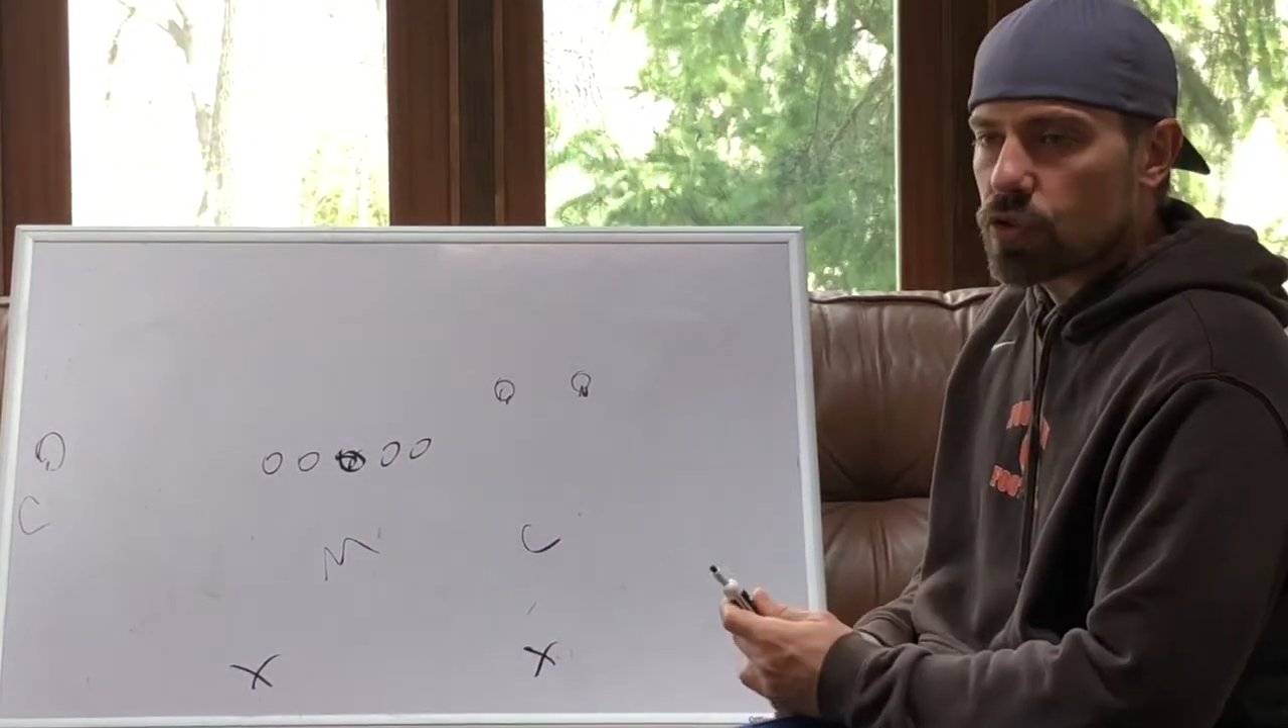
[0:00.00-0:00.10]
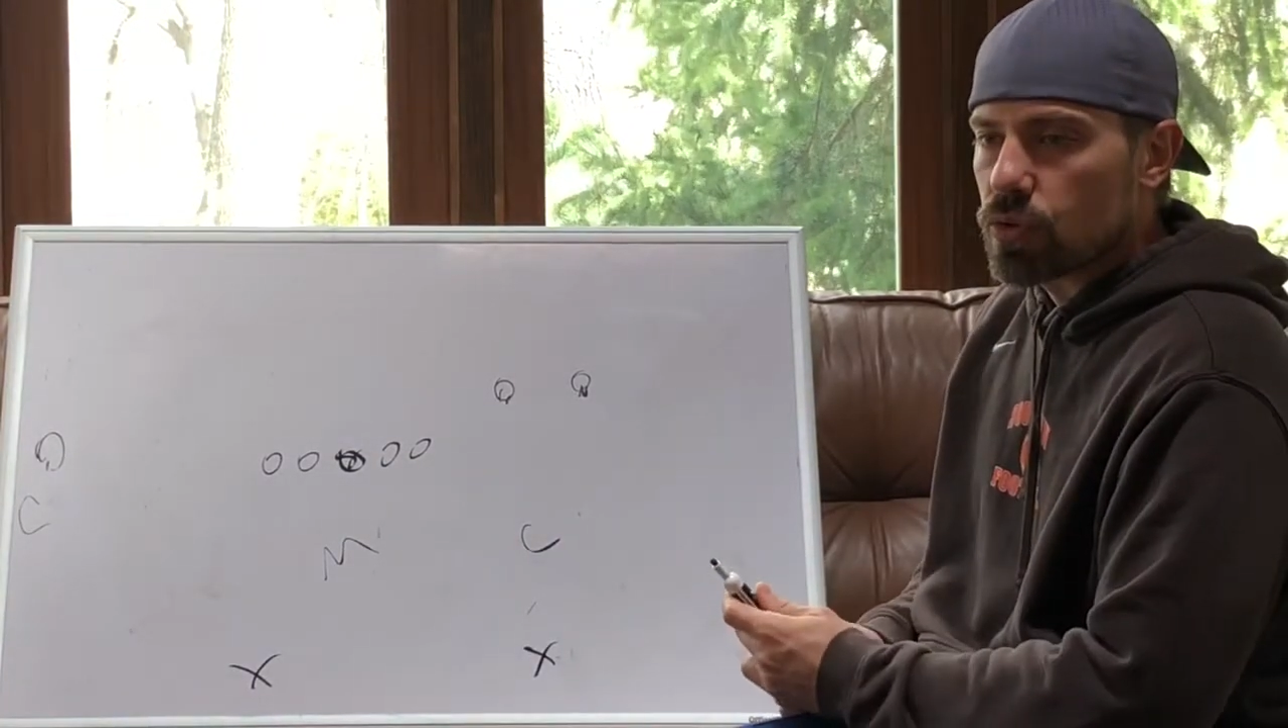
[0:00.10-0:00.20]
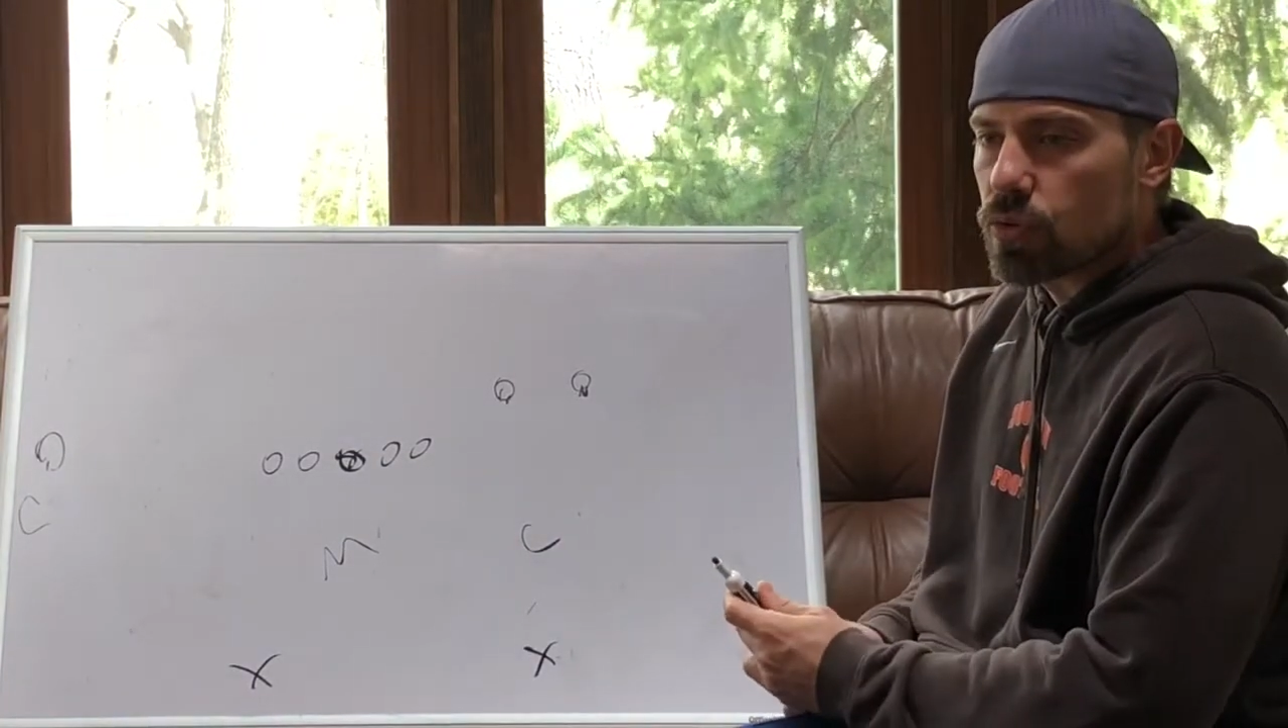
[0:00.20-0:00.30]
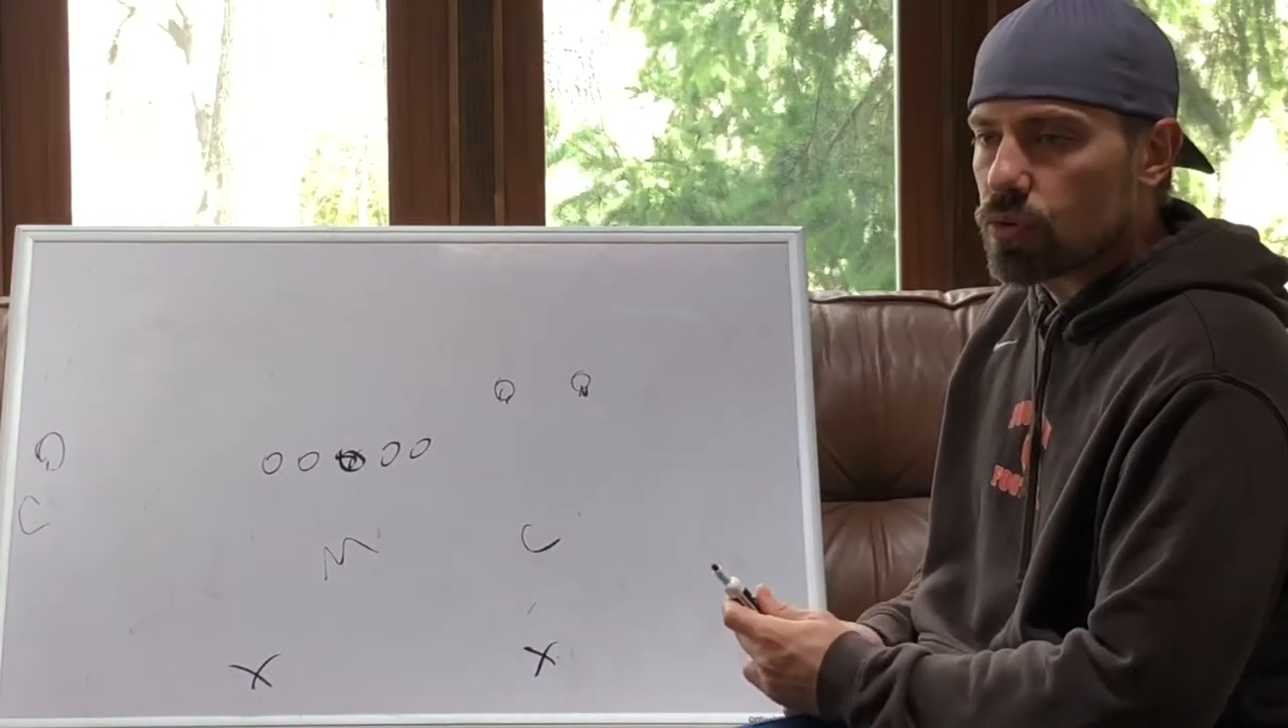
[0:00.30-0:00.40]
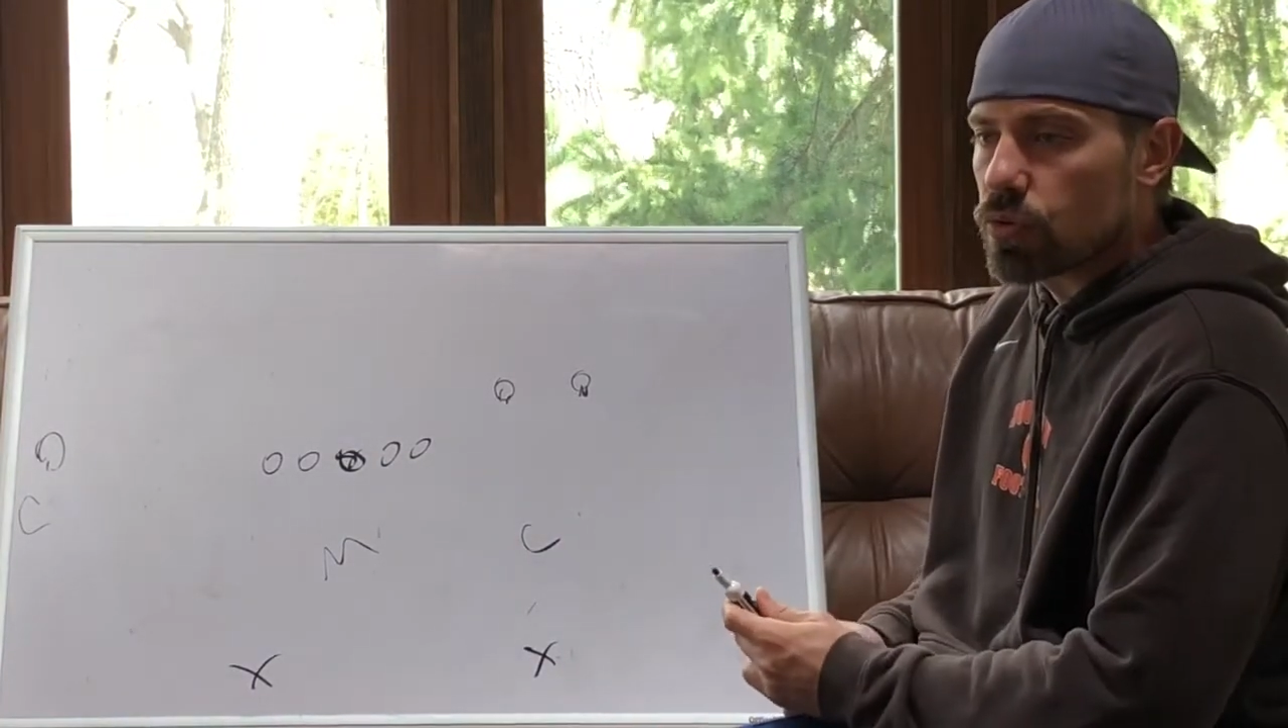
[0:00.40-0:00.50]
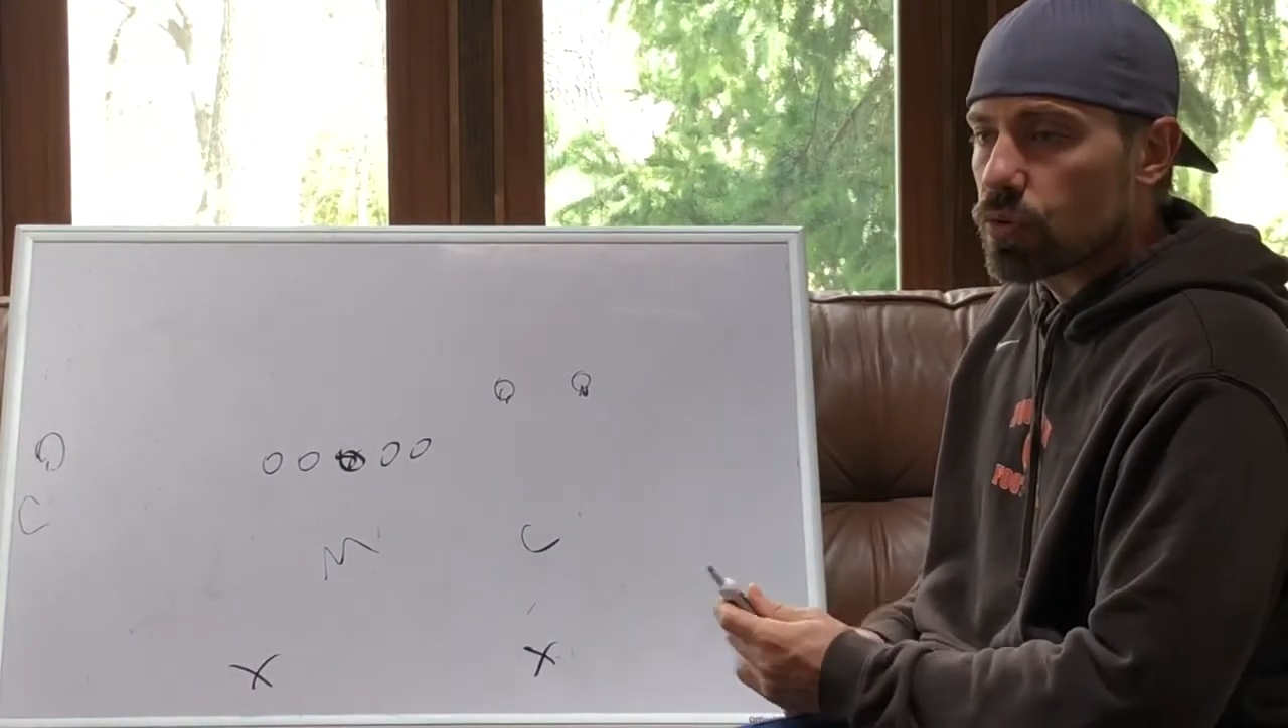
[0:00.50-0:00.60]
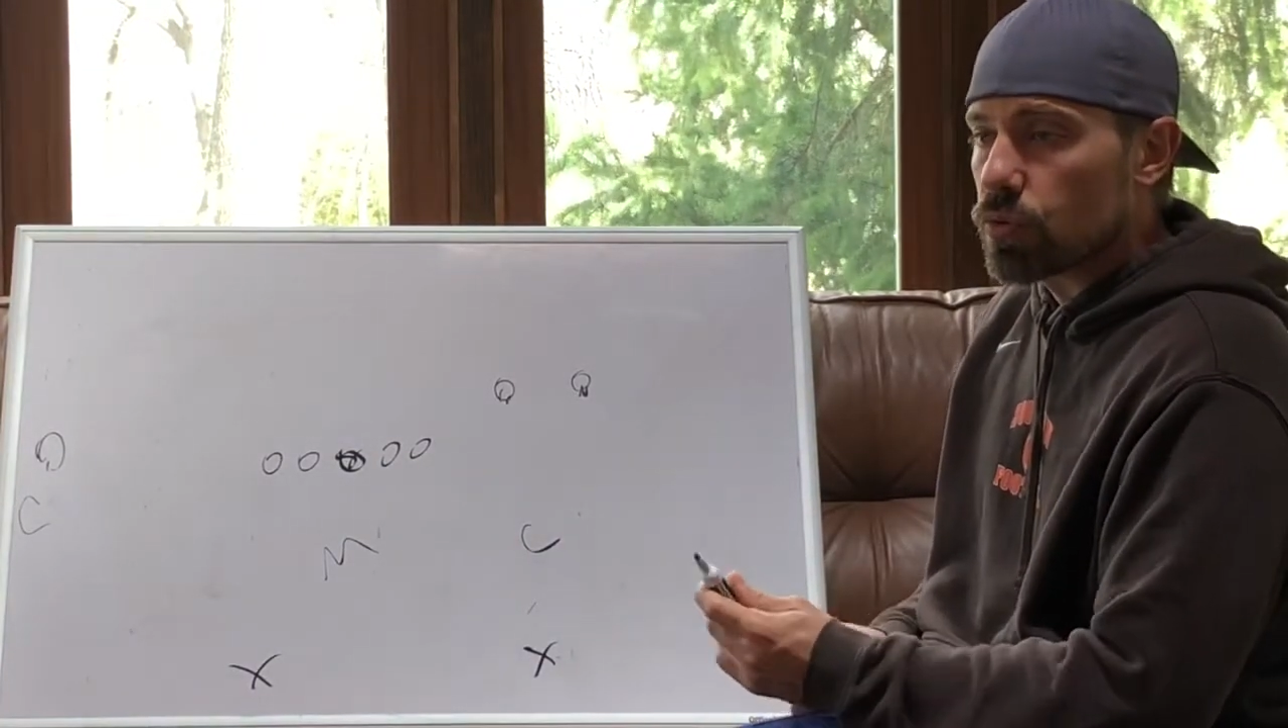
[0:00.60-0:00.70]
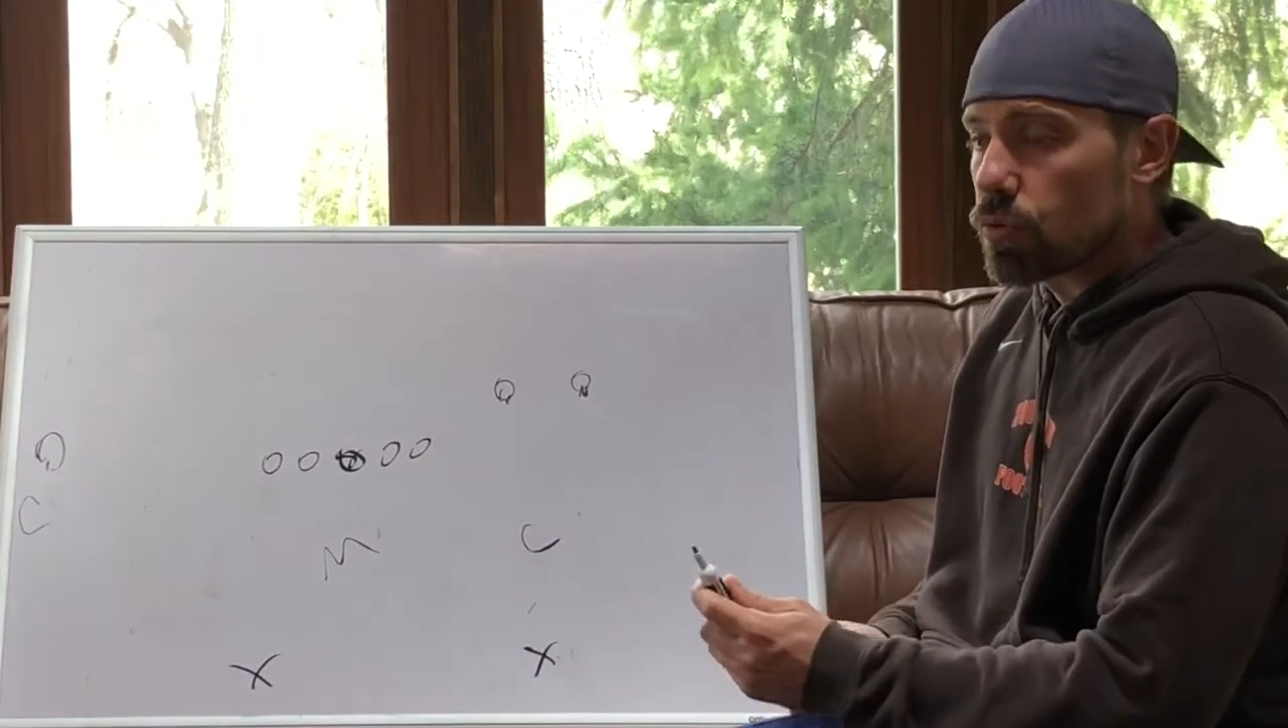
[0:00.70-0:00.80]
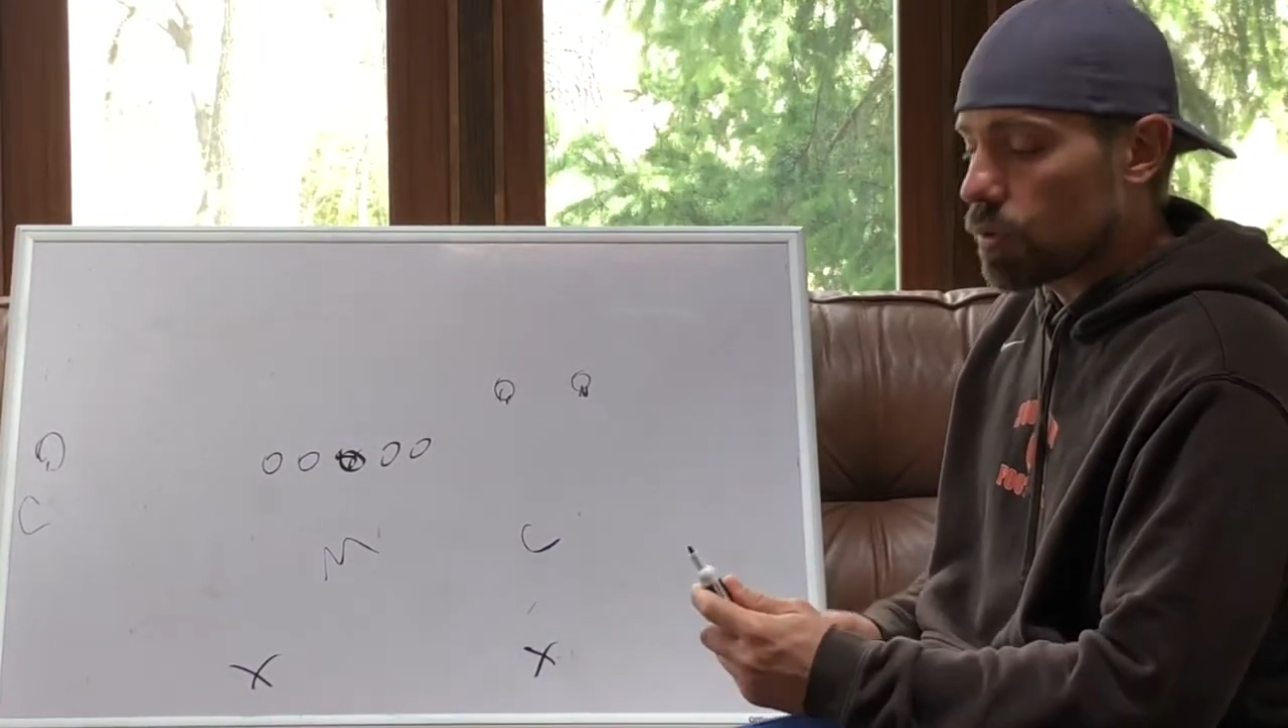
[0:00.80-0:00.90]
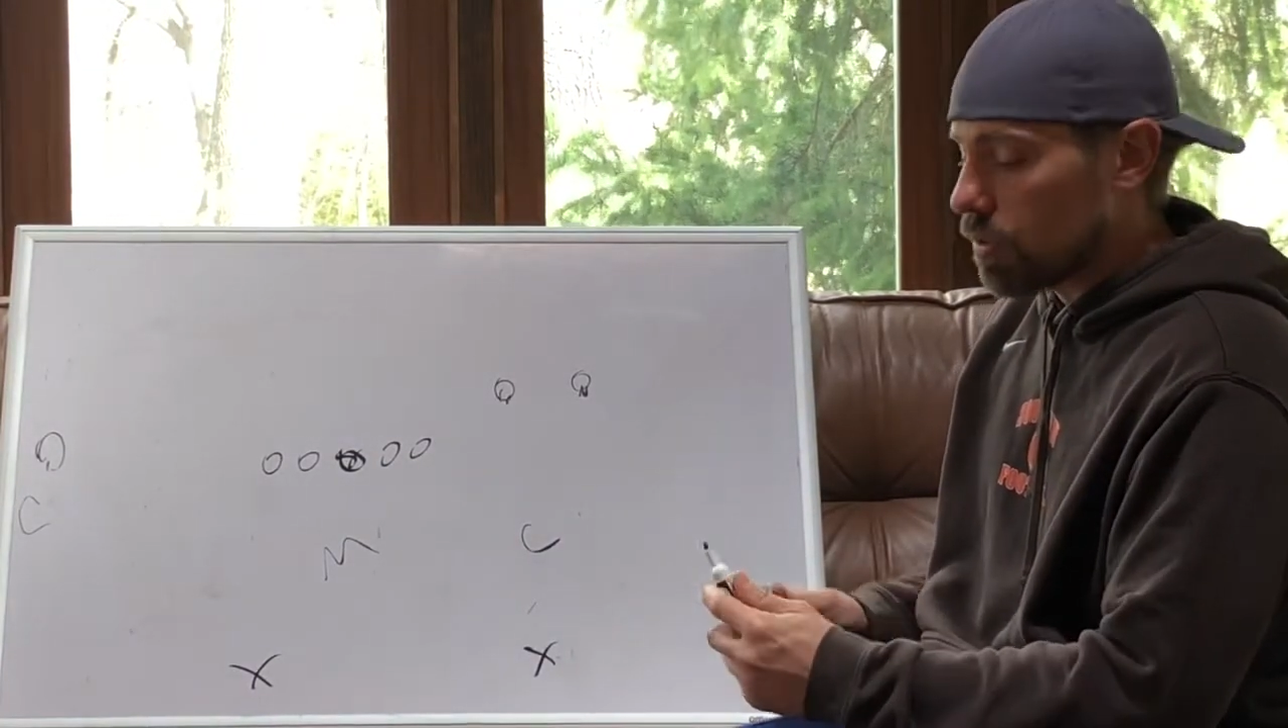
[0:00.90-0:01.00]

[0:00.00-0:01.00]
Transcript: you to,